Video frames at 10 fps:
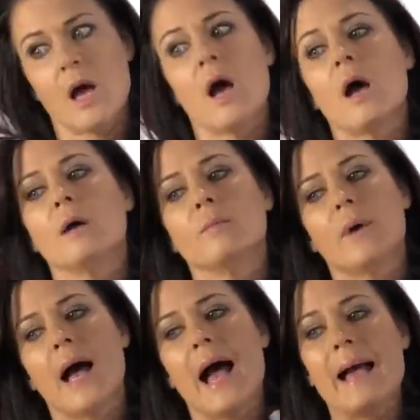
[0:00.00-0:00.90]

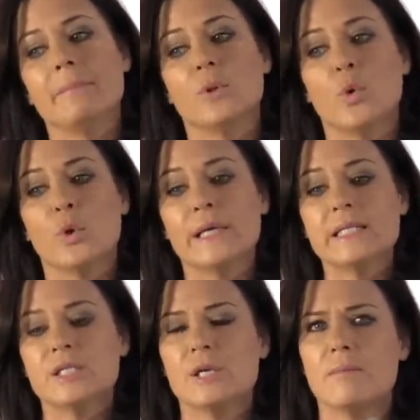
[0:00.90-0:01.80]
I'm going
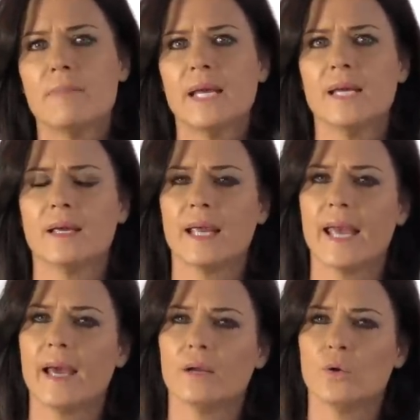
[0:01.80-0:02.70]
to make a
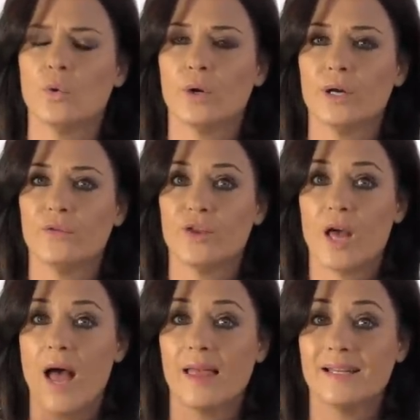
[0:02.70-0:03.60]
category for the
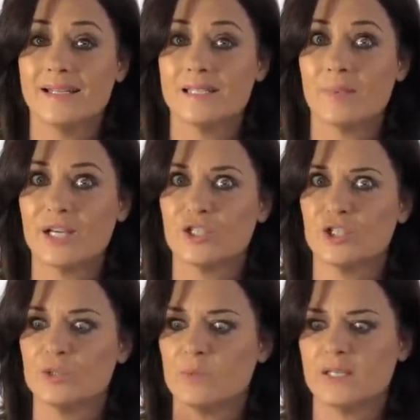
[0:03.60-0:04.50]
holiday
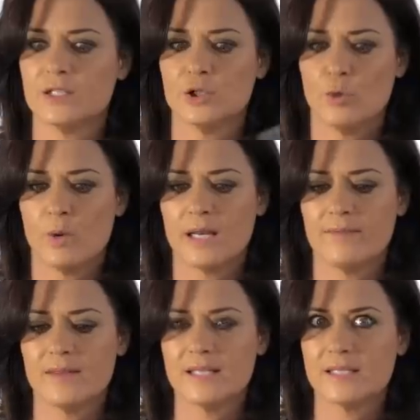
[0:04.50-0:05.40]
specials because so many
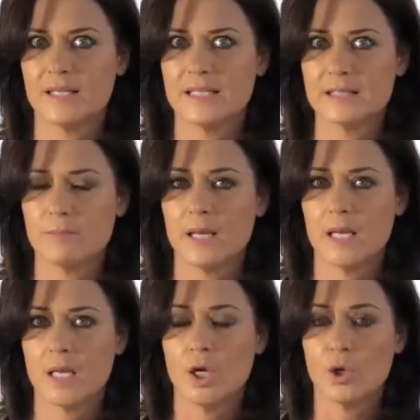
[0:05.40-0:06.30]
of these things
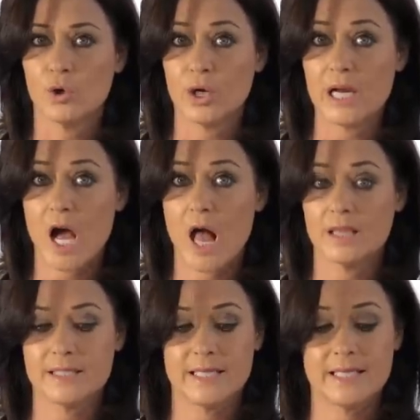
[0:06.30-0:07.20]
make great
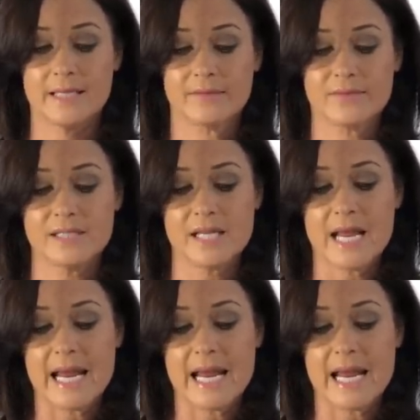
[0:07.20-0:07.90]
holiday gifts.